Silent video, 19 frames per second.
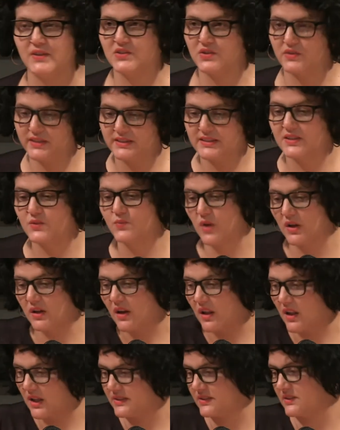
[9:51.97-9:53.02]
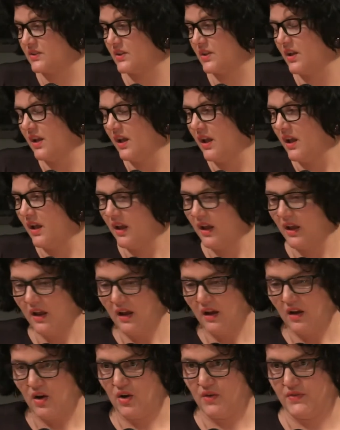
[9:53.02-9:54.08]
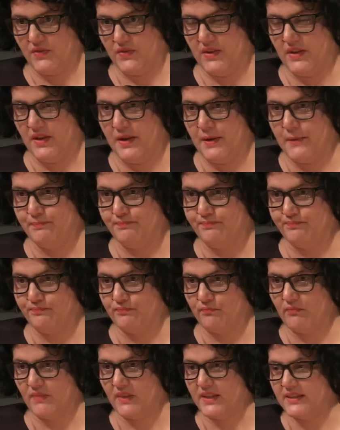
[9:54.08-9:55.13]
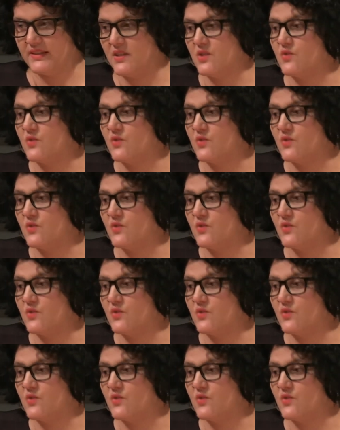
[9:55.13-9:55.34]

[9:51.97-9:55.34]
So this is one cluster This